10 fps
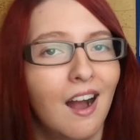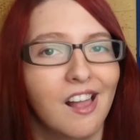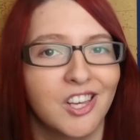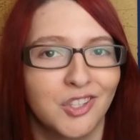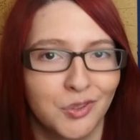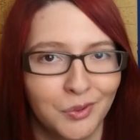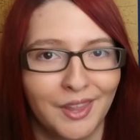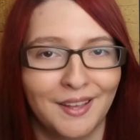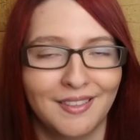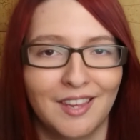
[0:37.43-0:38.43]
I adore
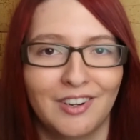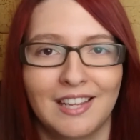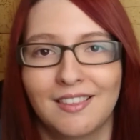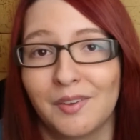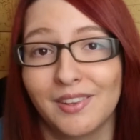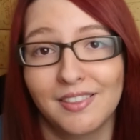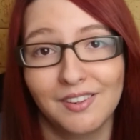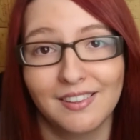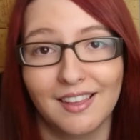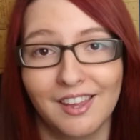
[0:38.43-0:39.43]
that series, so as
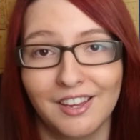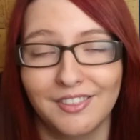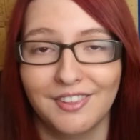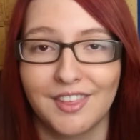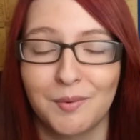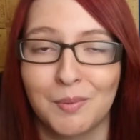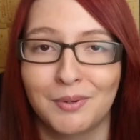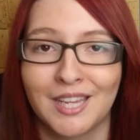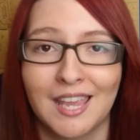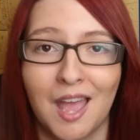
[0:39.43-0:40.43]
soon as I heard that they were
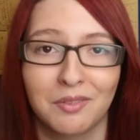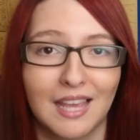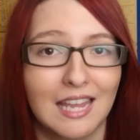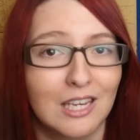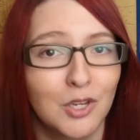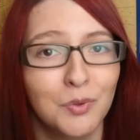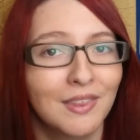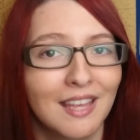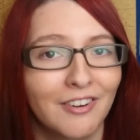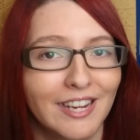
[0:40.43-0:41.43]
bringing out a new
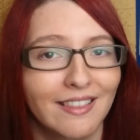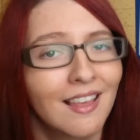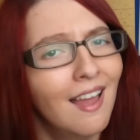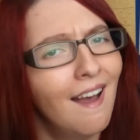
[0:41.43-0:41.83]
series,